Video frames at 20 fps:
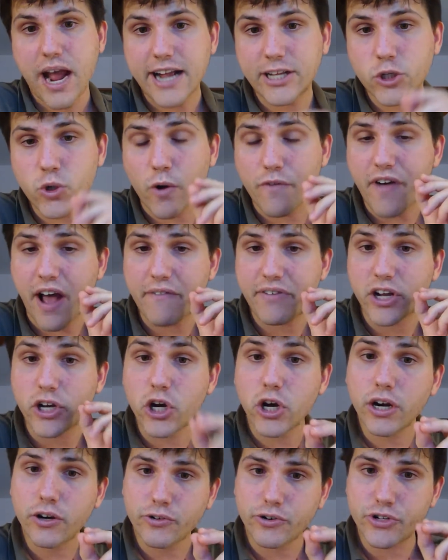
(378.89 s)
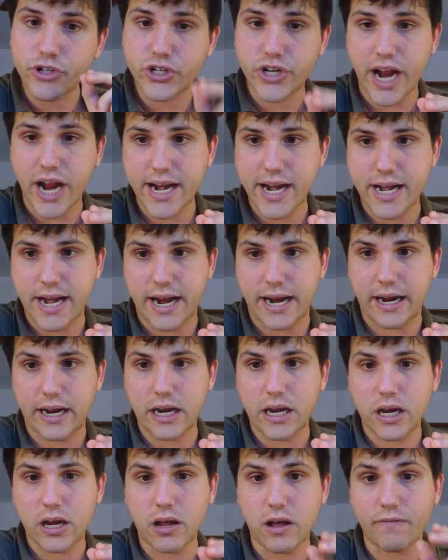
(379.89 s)
And so if I have a good
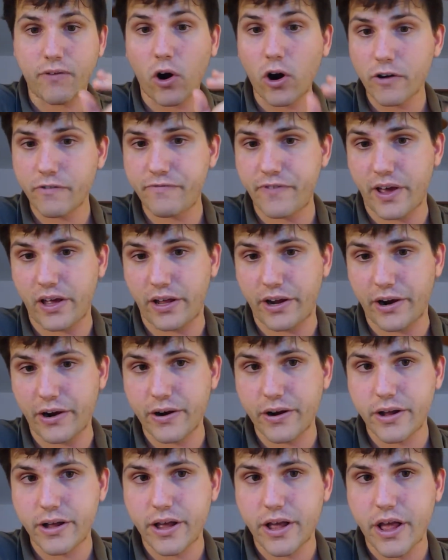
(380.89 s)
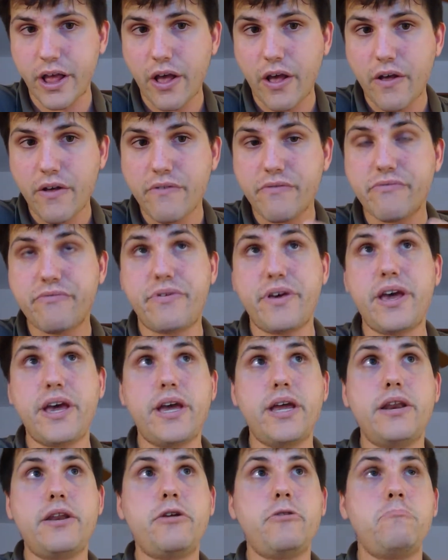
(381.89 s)
understanding of heart failure,
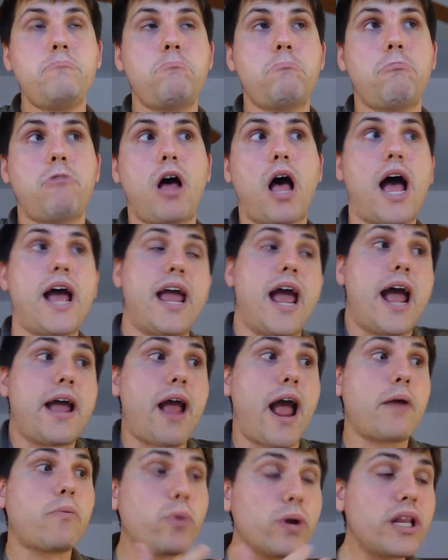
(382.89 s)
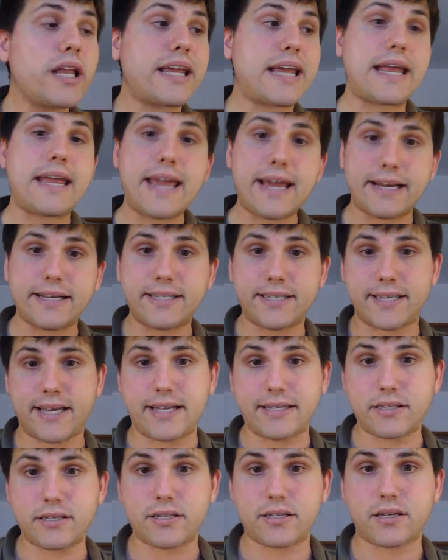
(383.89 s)
then I really can get a
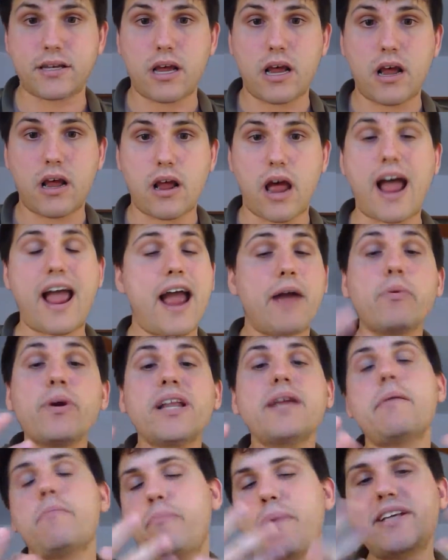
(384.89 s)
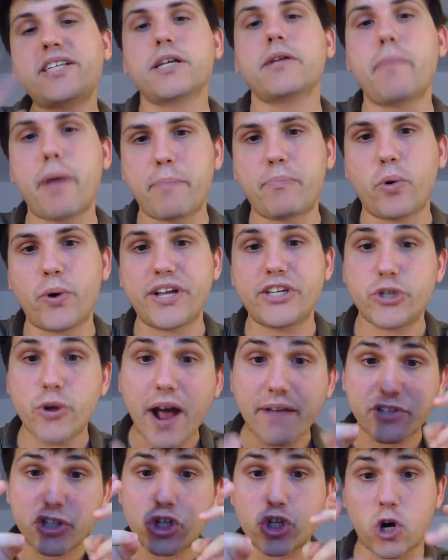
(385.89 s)
sense. I really, basically, my point is you
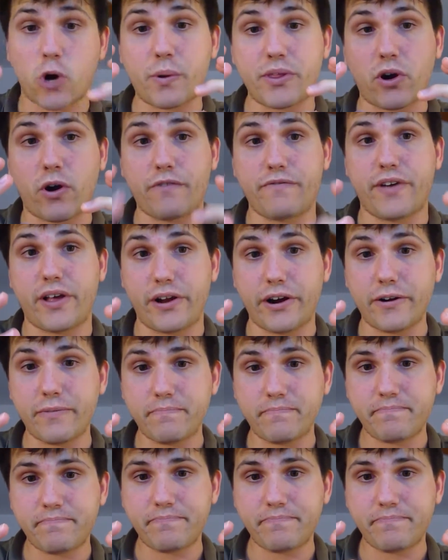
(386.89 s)
have to start with heart failure.